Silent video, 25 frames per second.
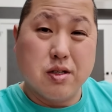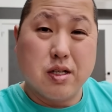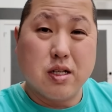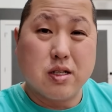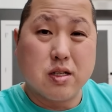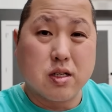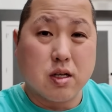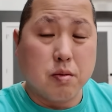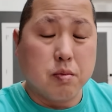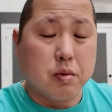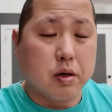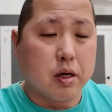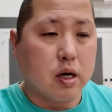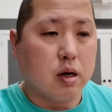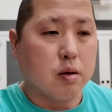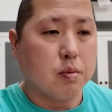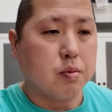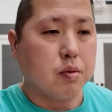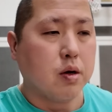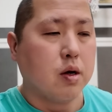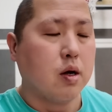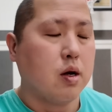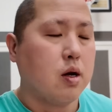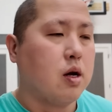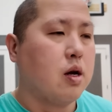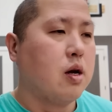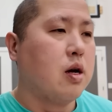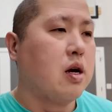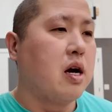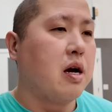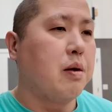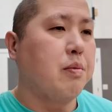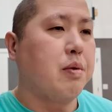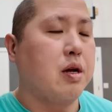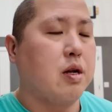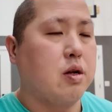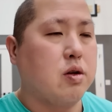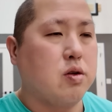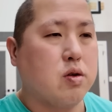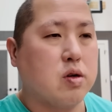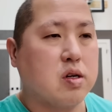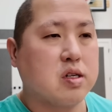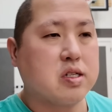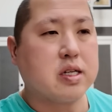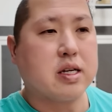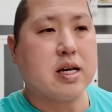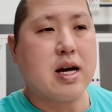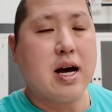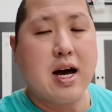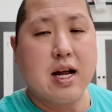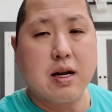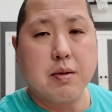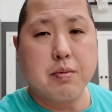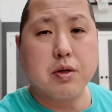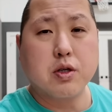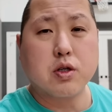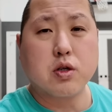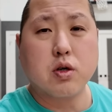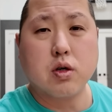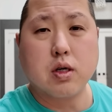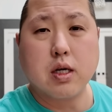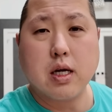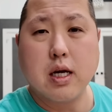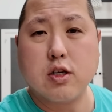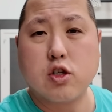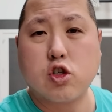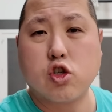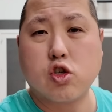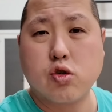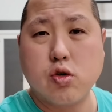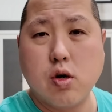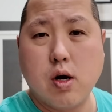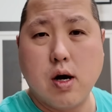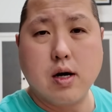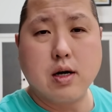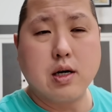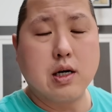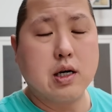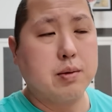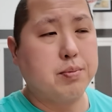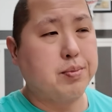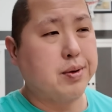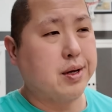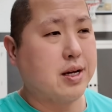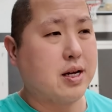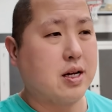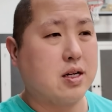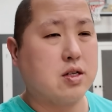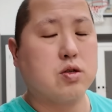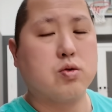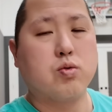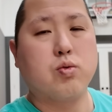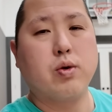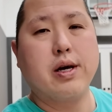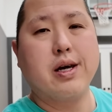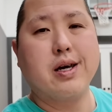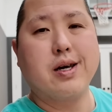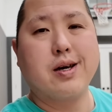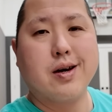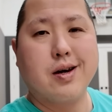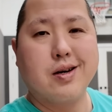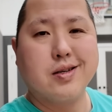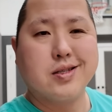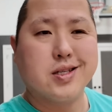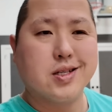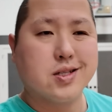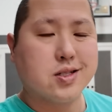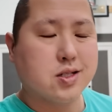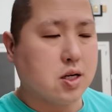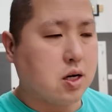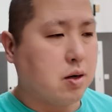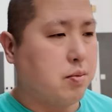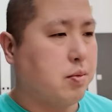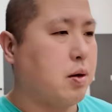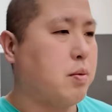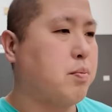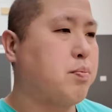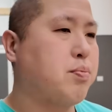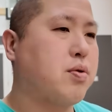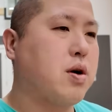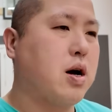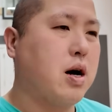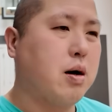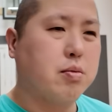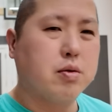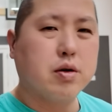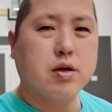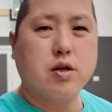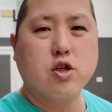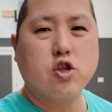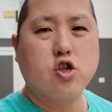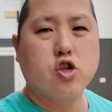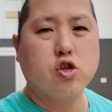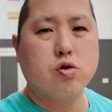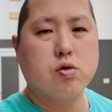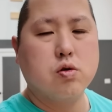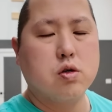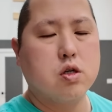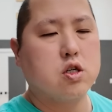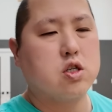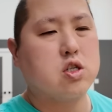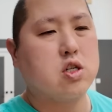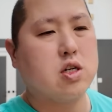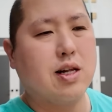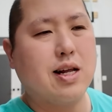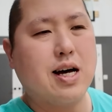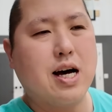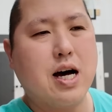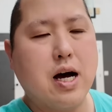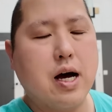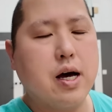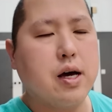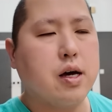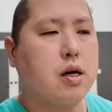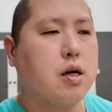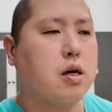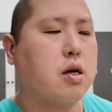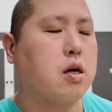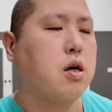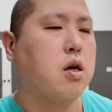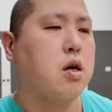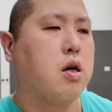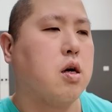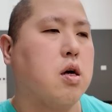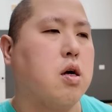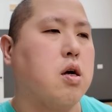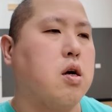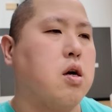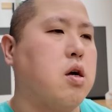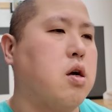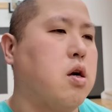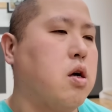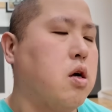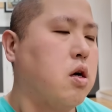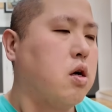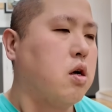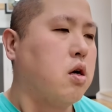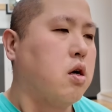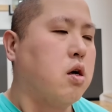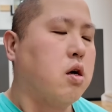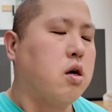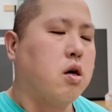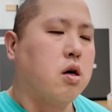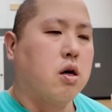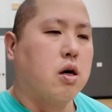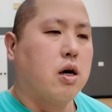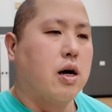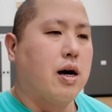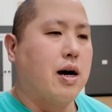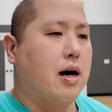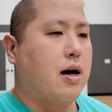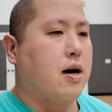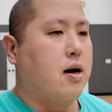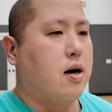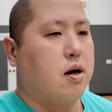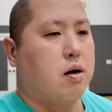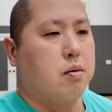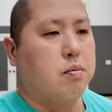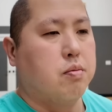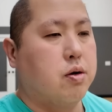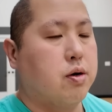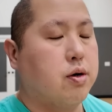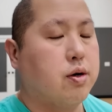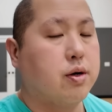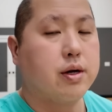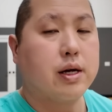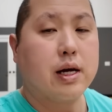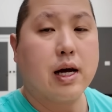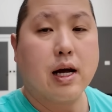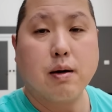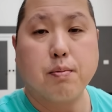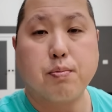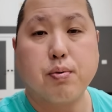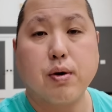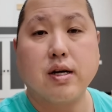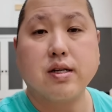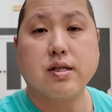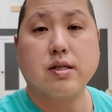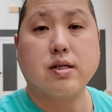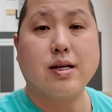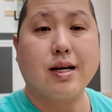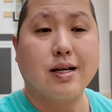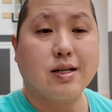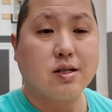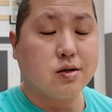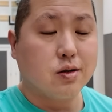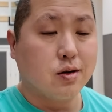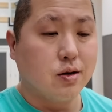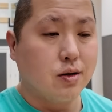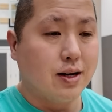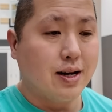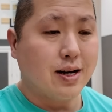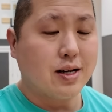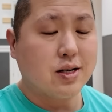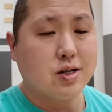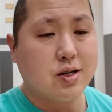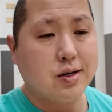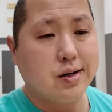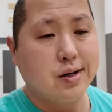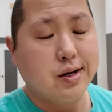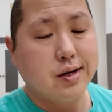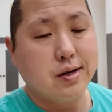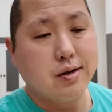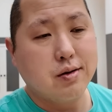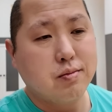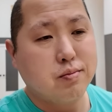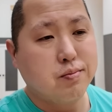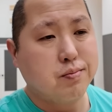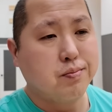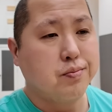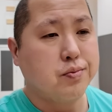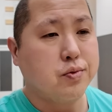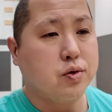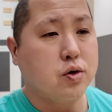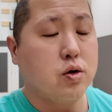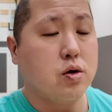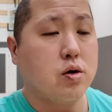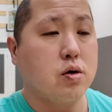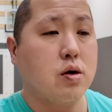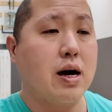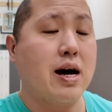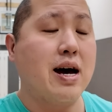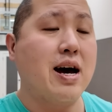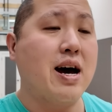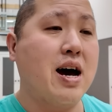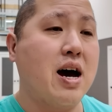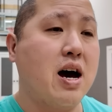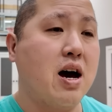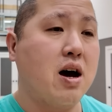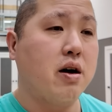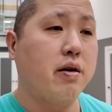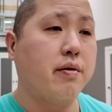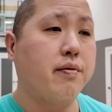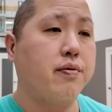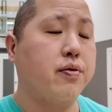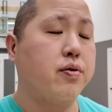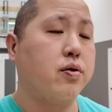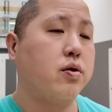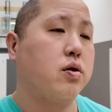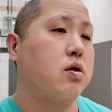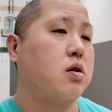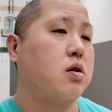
that's coming up. I mean, the U.S. economy is going to get stronger because of rate cuts that's coming probably in June or July. You got a presidential election. You have